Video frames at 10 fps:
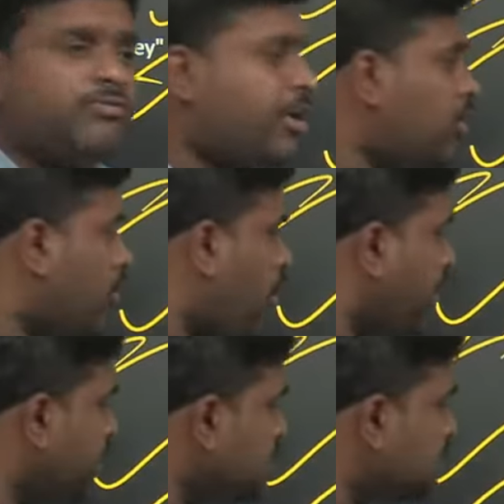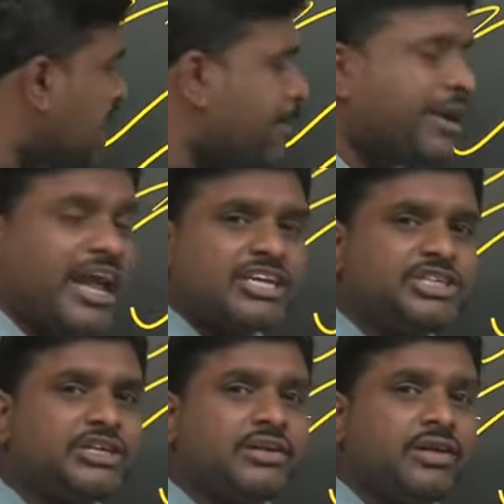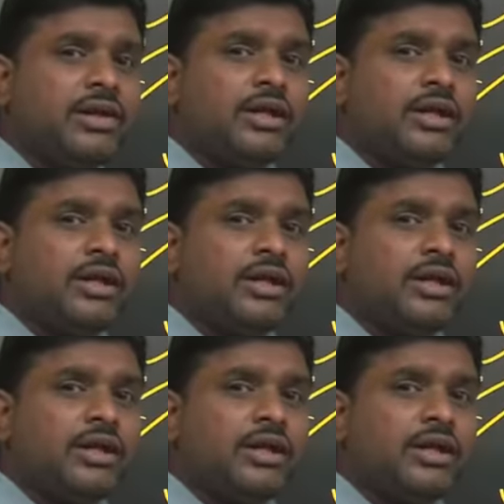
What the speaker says: 1 o'clock it is climate action.